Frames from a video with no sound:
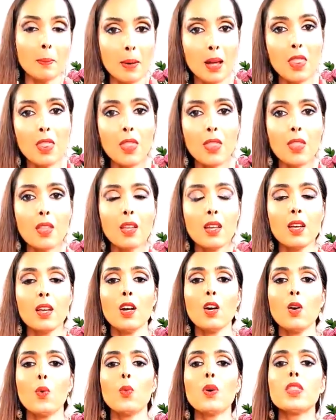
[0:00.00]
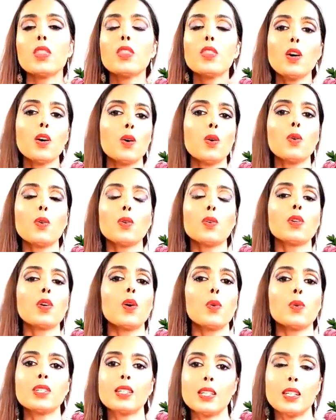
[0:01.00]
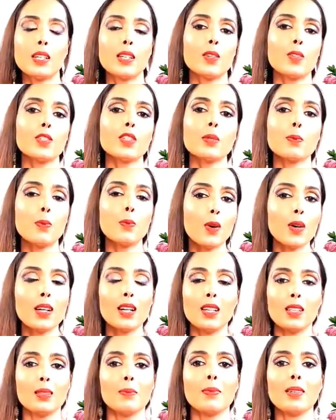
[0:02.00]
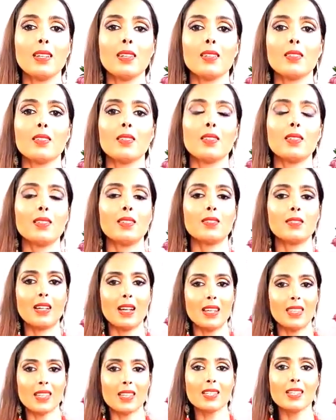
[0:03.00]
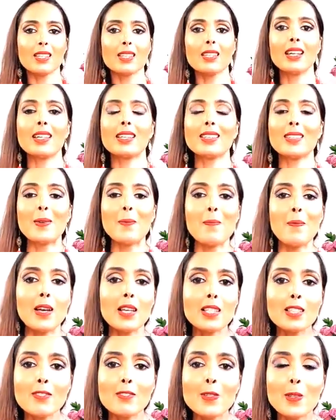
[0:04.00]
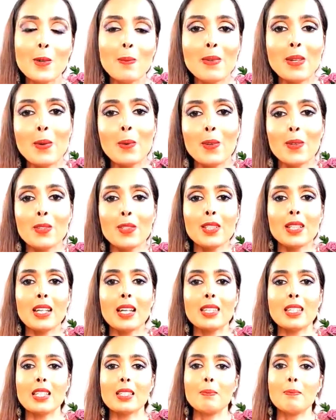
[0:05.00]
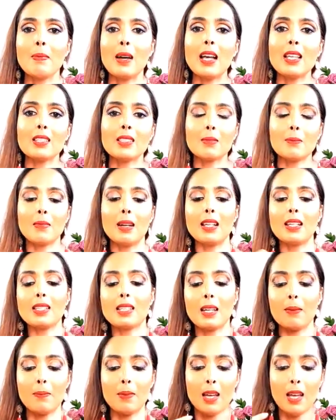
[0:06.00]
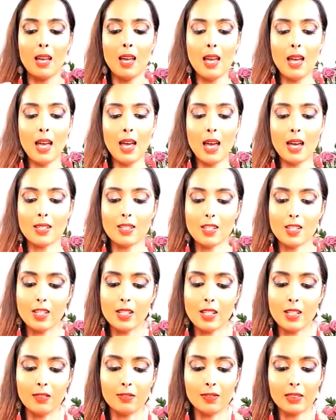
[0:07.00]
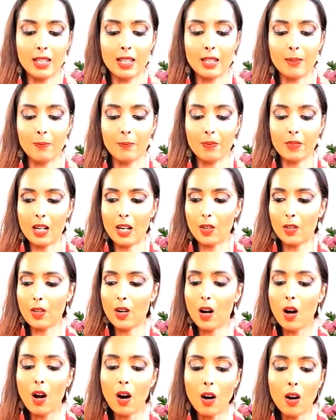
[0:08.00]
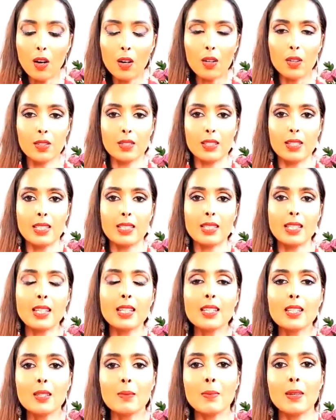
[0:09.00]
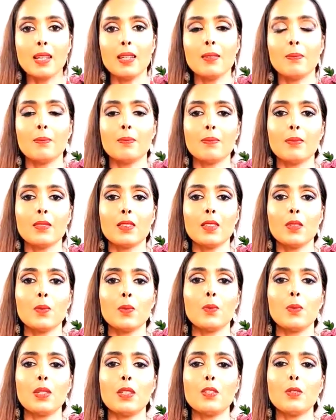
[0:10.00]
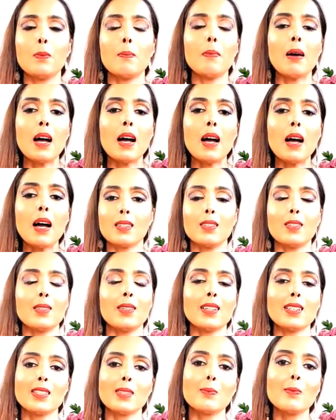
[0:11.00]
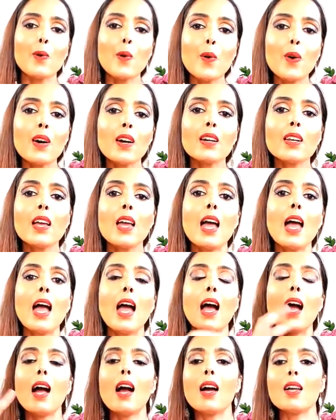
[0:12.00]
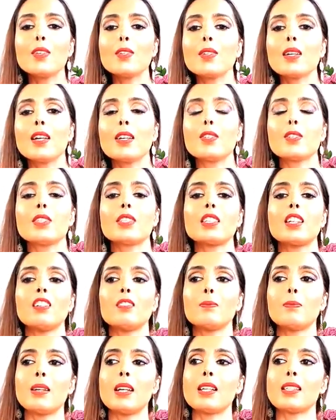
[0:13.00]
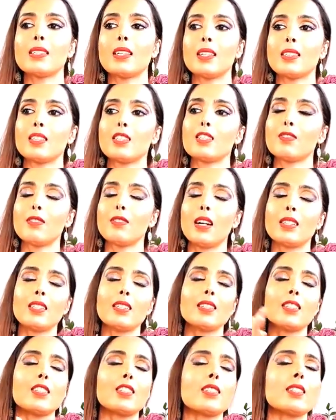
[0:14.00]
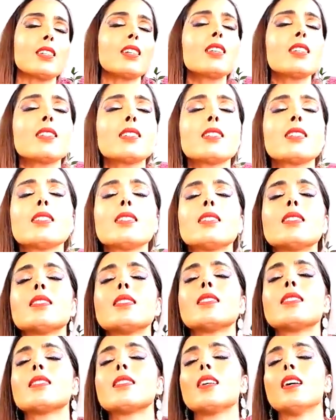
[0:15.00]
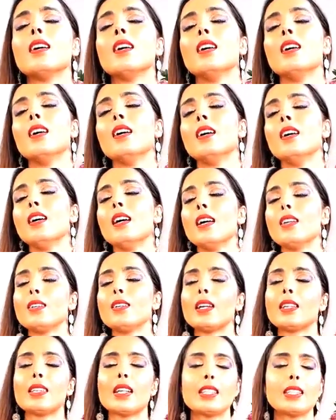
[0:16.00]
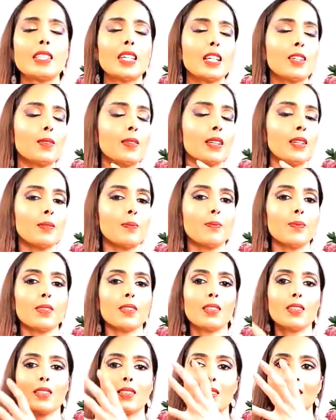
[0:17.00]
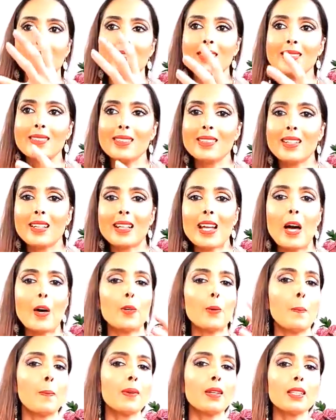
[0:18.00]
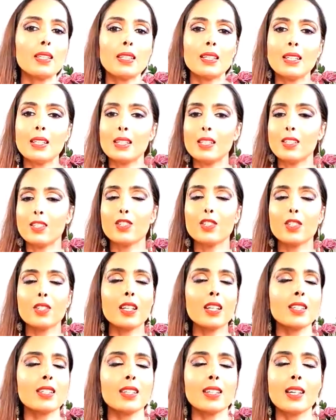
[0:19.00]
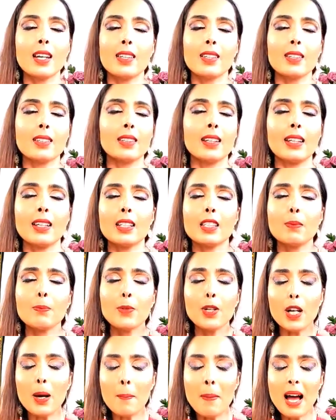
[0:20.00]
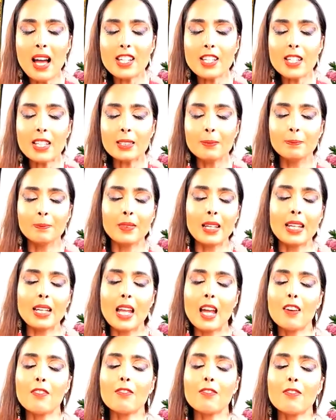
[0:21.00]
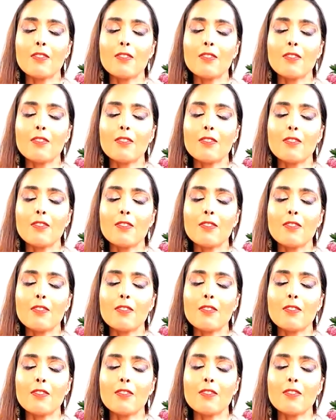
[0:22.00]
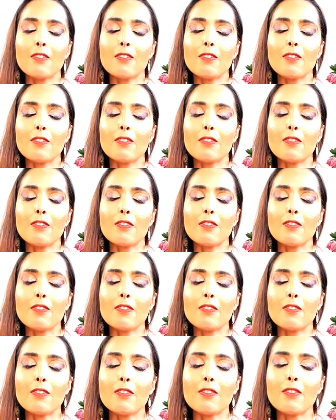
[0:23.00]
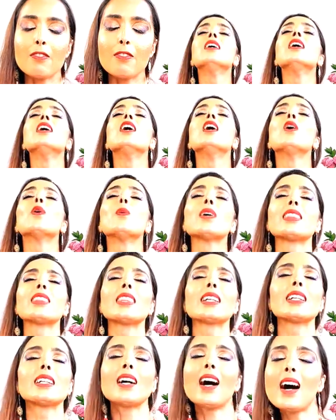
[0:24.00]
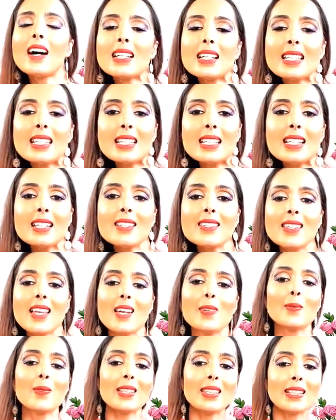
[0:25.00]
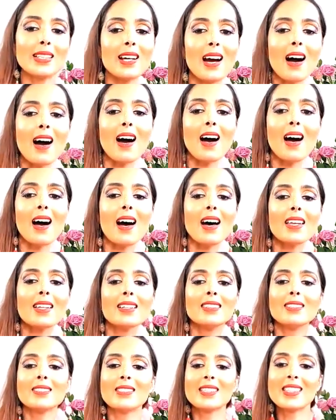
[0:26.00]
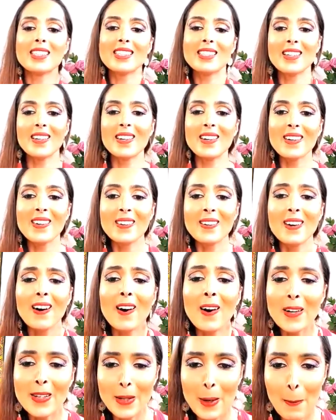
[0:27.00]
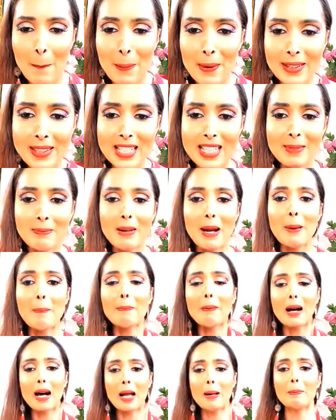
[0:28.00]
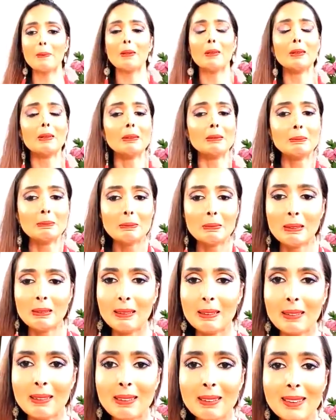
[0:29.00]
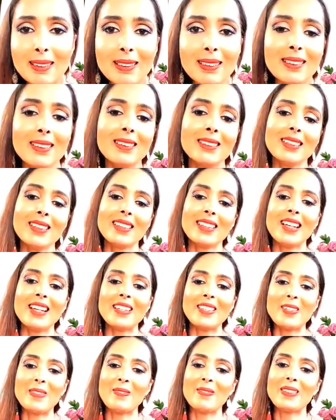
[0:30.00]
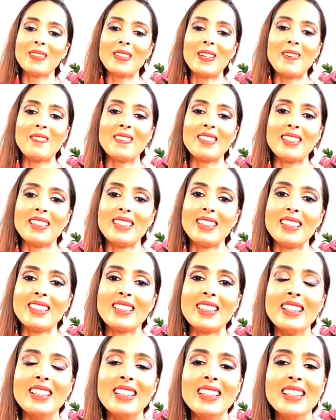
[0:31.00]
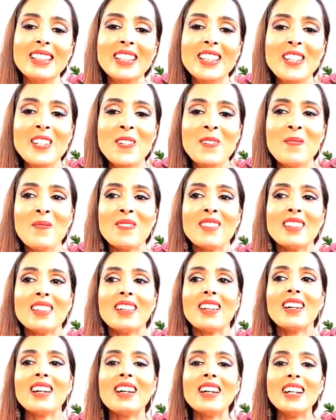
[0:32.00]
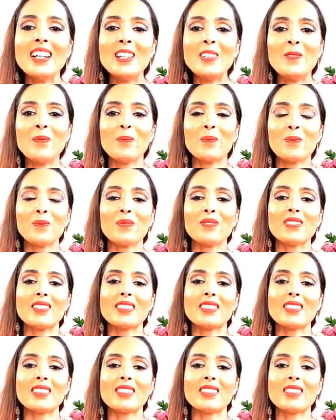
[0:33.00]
to a month with no coaching or support element, right? This is like the best of so many worlds. You get this mastermind type energy of like our calls, and it's intimate, and we do magic, and you get support, and you get your self-paced, like the divine initiations, and you get that sacred accountability and journeying together. Like, it's pure magic in every way, and you get to do it all with the goddesses and with God. So, oh, your book is my Bible. Oh, thank you, beloved. Oh,